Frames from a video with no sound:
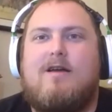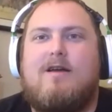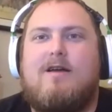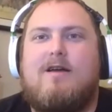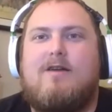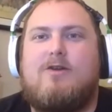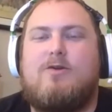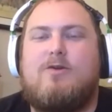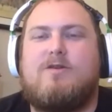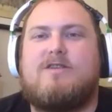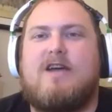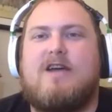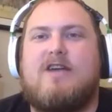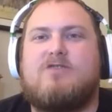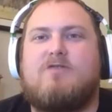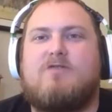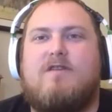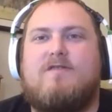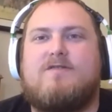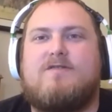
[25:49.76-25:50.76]
do a
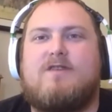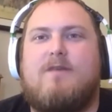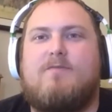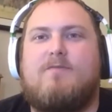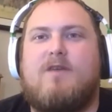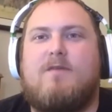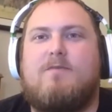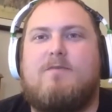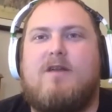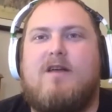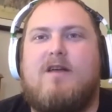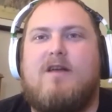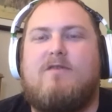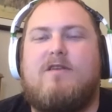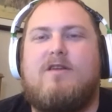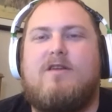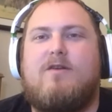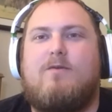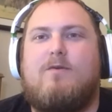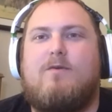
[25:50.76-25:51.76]
test run of something, but I
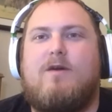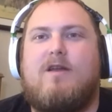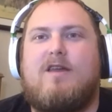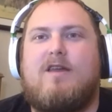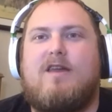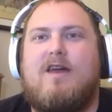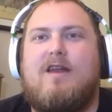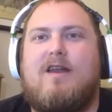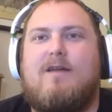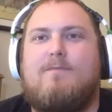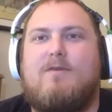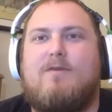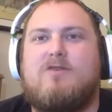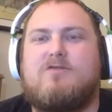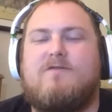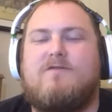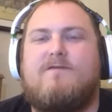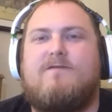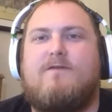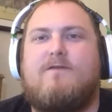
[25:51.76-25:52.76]
really don't want to get a
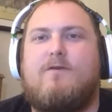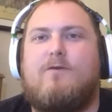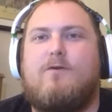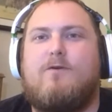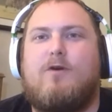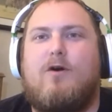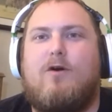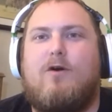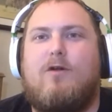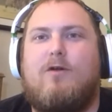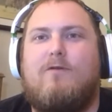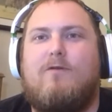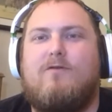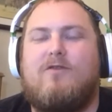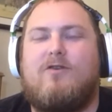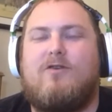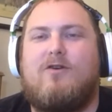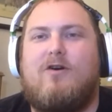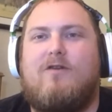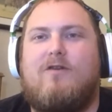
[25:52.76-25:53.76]
bunch of food all over
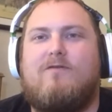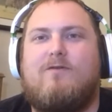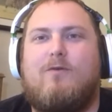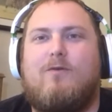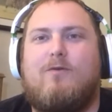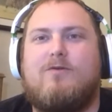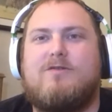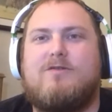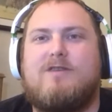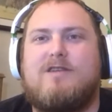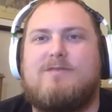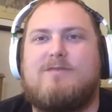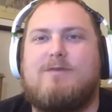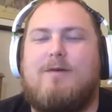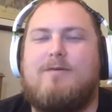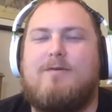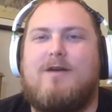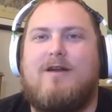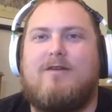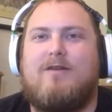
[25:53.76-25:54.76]
the golf course. That's
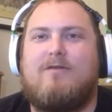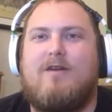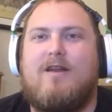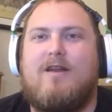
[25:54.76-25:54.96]
probably not a great